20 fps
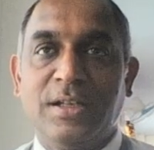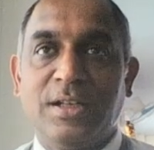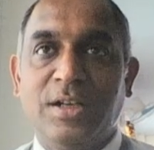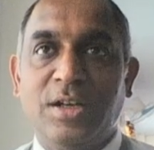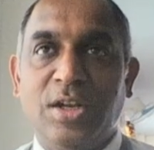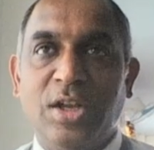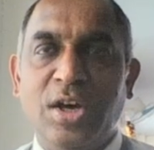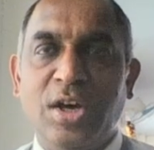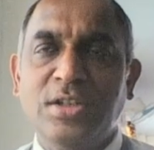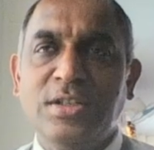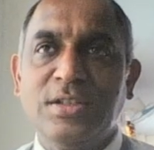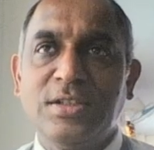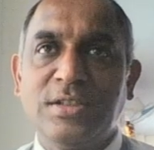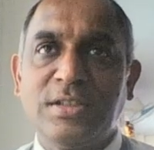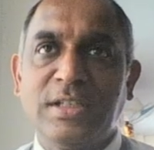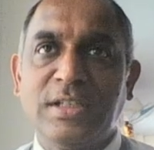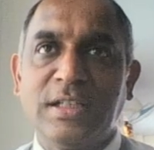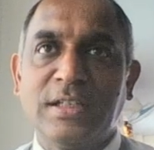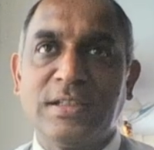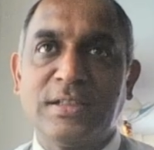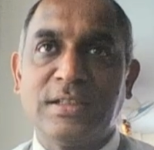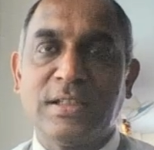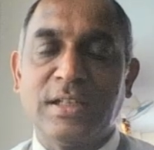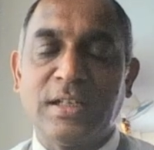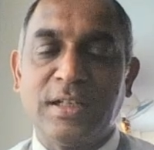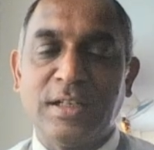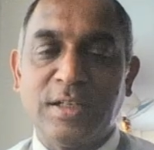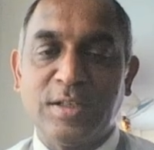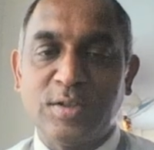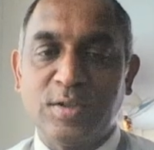logistics
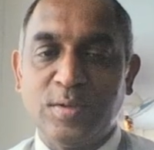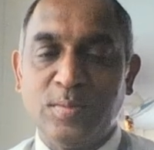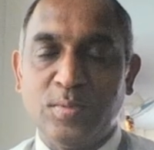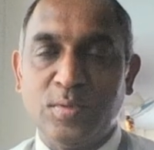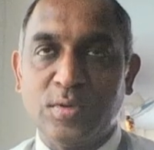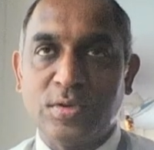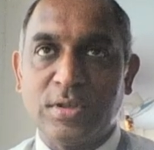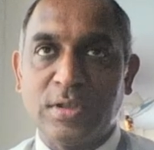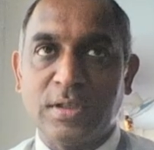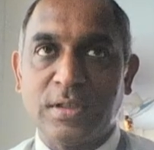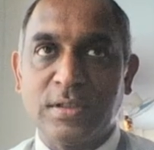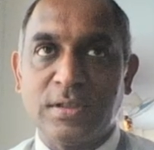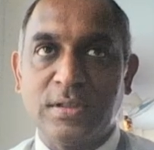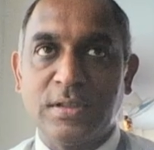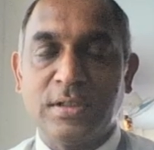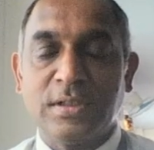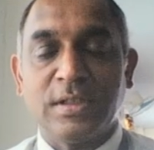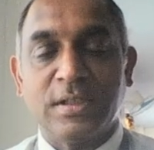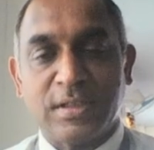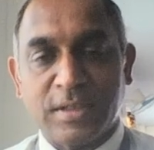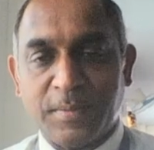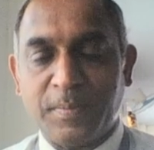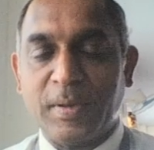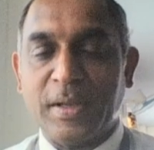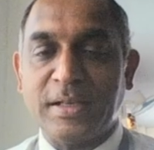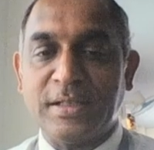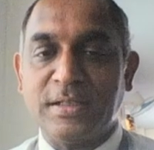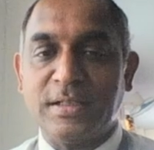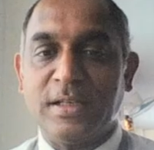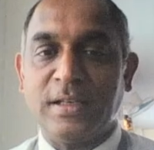and distributions, supply
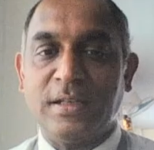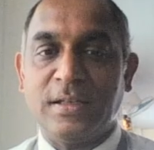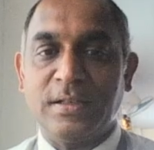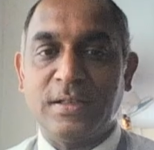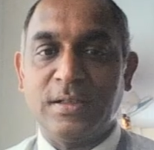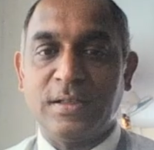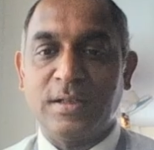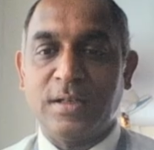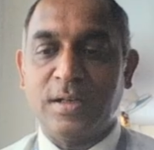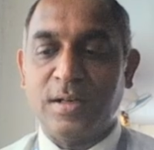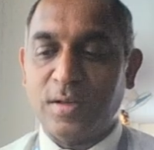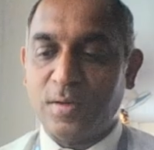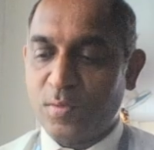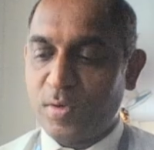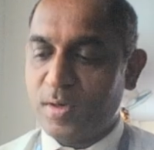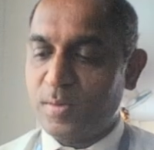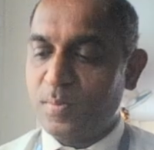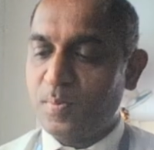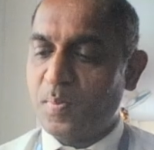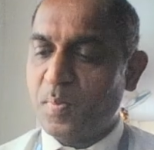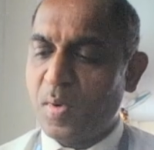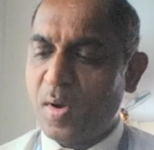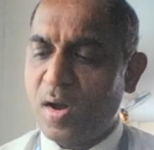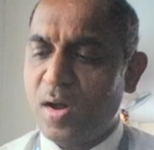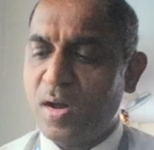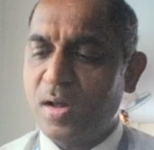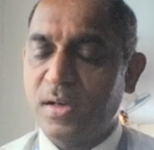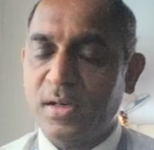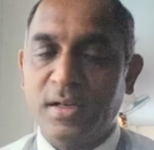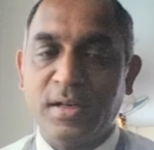chain are one
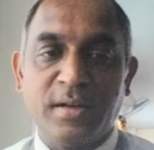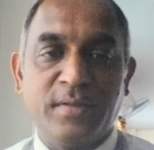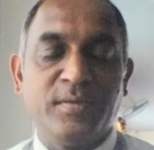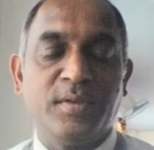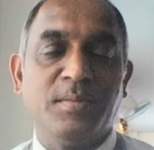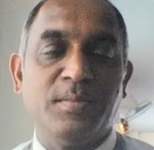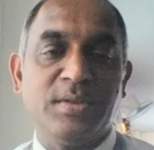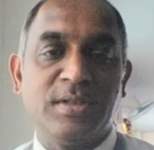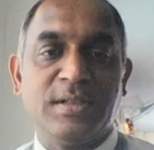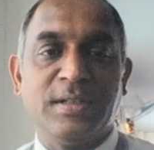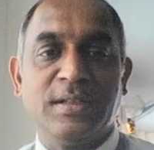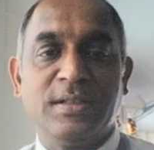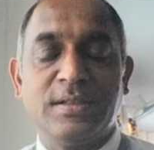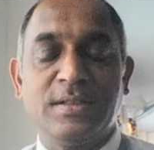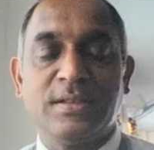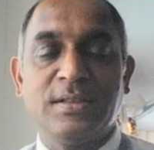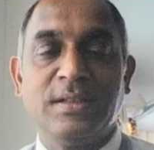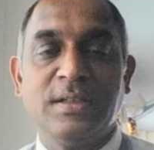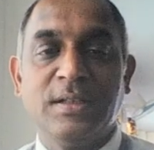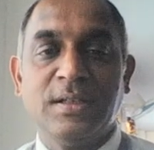part of the business.